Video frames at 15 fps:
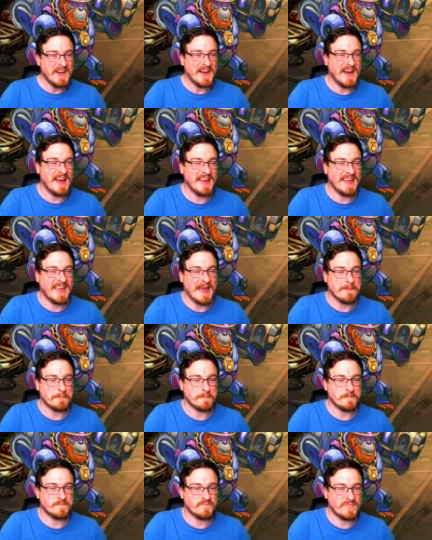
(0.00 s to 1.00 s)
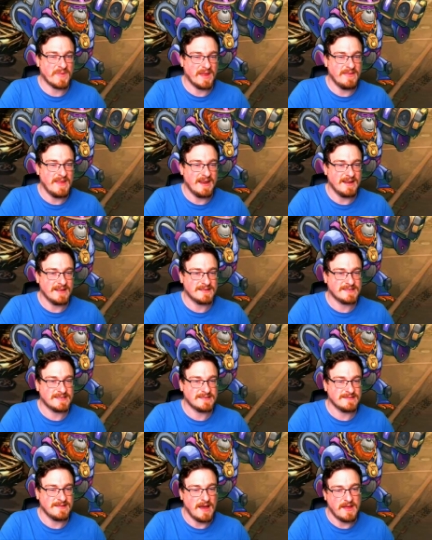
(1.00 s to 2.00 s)
Okay. And then
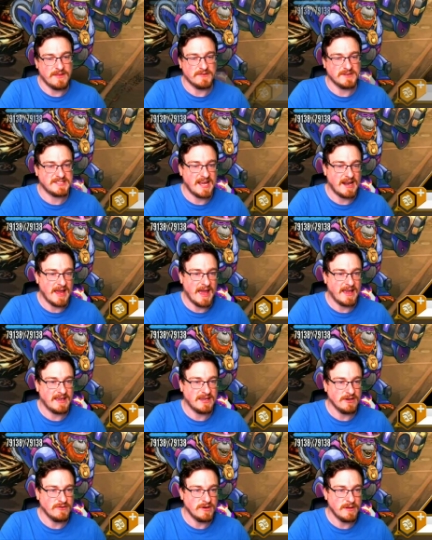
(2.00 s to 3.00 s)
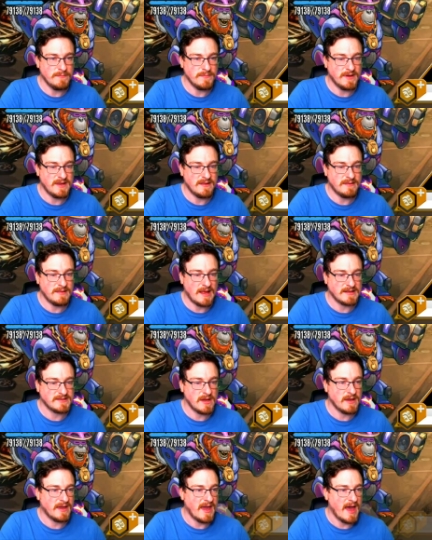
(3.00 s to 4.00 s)
it's uh, the retaliate killed him, but that's
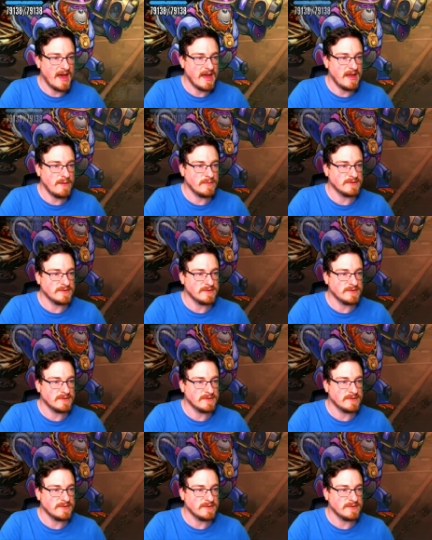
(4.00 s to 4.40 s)
okay.